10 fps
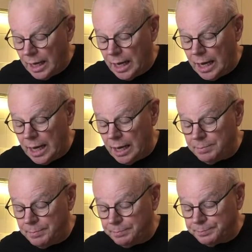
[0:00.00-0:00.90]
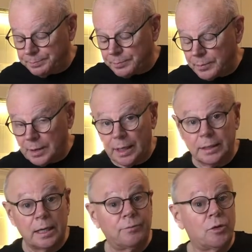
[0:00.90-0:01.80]
And
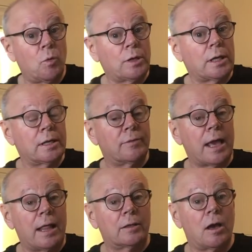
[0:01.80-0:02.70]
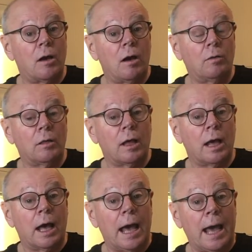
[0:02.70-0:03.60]
if you want to leave the alcohol
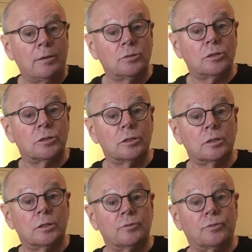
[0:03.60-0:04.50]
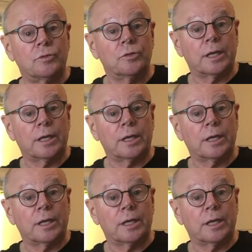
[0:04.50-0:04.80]
out for the